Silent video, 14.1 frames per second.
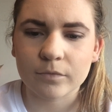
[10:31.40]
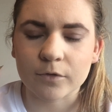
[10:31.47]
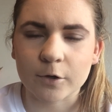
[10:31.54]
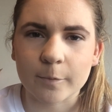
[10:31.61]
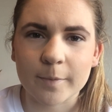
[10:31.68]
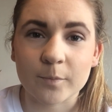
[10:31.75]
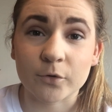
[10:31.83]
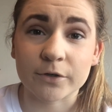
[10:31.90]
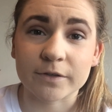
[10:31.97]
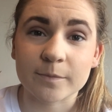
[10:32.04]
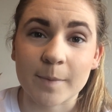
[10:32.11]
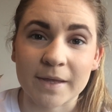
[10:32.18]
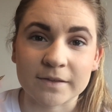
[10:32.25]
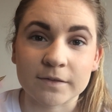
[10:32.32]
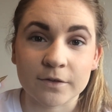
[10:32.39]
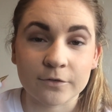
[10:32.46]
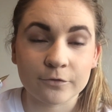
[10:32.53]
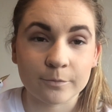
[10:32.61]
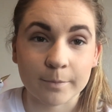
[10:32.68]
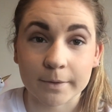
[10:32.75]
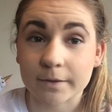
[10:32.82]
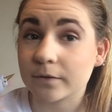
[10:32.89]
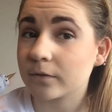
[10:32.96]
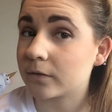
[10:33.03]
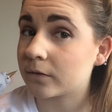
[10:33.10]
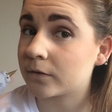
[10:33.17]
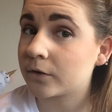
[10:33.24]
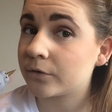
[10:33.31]
they're a bit more expensive, but
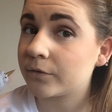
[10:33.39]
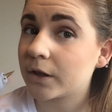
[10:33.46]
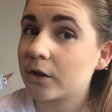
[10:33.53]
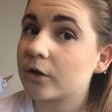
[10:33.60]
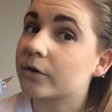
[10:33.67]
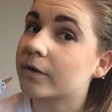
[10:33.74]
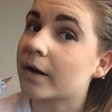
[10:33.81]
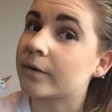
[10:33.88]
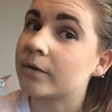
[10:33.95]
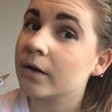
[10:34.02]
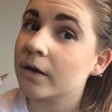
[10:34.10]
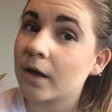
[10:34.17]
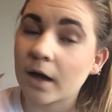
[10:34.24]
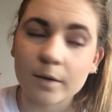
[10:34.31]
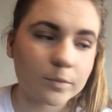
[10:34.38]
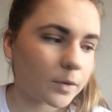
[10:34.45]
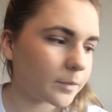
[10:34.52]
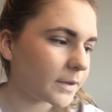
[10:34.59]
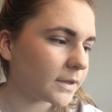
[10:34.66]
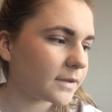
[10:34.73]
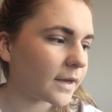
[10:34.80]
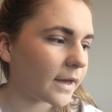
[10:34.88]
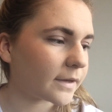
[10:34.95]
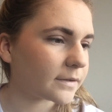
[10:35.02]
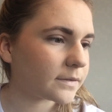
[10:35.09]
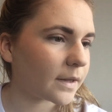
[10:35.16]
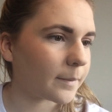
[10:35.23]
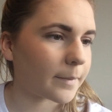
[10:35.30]
they're really good, and I'll probably
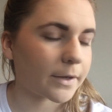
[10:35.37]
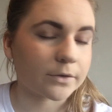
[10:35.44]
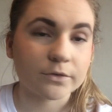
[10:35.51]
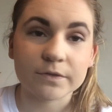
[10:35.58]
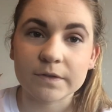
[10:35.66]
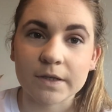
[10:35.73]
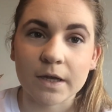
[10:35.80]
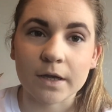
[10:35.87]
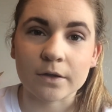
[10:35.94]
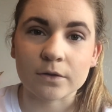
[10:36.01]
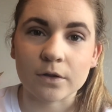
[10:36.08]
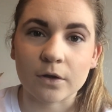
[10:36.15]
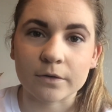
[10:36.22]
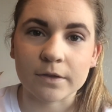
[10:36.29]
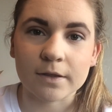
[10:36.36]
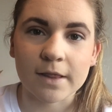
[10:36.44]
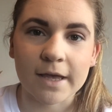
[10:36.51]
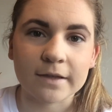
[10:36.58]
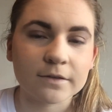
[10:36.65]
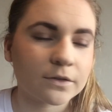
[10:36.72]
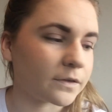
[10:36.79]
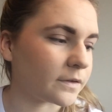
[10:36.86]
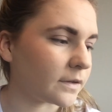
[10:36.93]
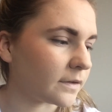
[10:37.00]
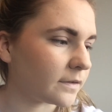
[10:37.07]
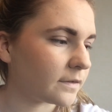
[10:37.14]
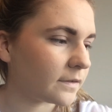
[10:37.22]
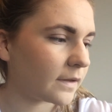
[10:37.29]
test them out to see how long they last, because
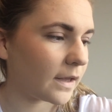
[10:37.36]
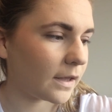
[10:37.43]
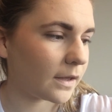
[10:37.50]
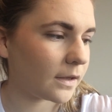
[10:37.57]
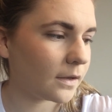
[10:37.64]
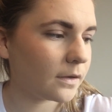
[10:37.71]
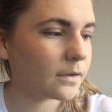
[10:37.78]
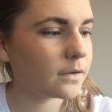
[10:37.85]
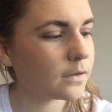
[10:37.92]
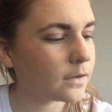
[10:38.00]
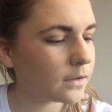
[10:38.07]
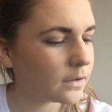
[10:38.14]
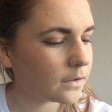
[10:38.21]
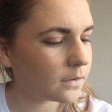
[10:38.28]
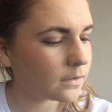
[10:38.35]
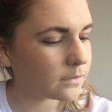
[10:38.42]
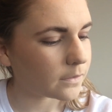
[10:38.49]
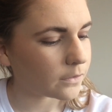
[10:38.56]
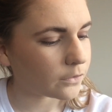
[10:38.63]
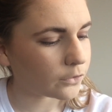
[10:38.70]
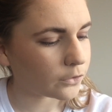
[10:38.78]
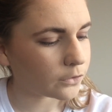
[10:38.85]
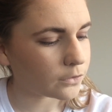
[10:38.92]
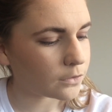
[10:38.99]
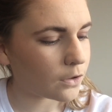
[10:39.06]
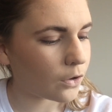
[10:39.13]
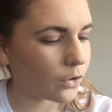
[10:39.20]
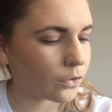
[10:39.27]
they say that they're a
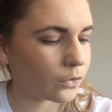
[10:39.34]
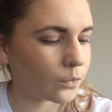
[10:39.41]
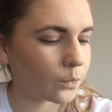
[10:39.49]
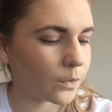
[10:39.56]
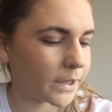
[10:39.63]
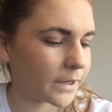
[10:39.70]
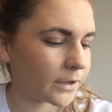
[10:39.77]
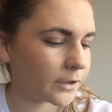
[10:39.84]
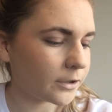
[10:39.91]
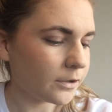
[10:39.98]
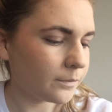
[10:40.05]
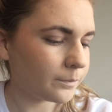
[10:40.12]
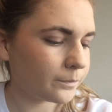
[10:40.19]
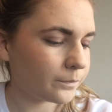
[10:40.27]
long wear.